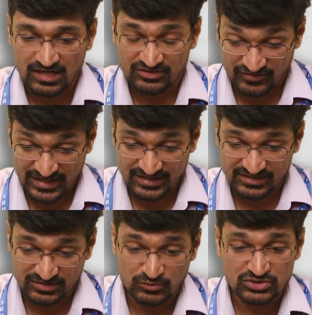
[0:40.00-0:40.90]
and finally
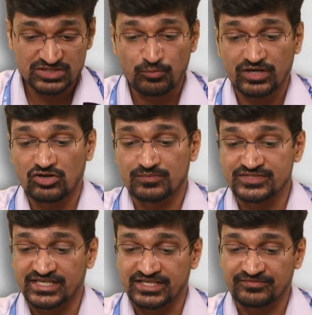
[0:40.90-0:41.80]
the most important
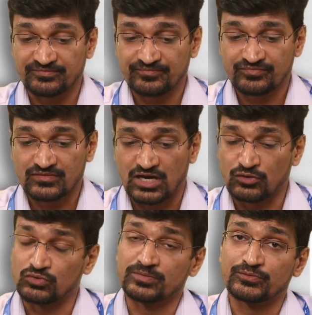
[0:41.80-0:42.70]
objective, how
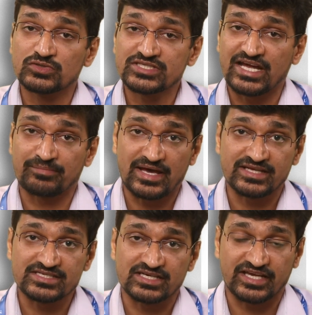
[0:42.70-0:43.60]
to approach and
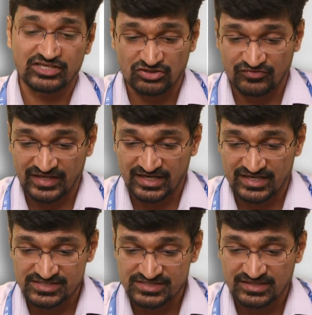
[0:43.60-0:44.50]
manage a case of
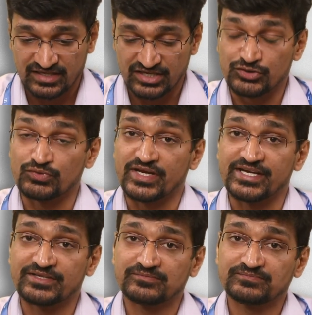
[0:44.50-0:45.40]
NNH in a neonate.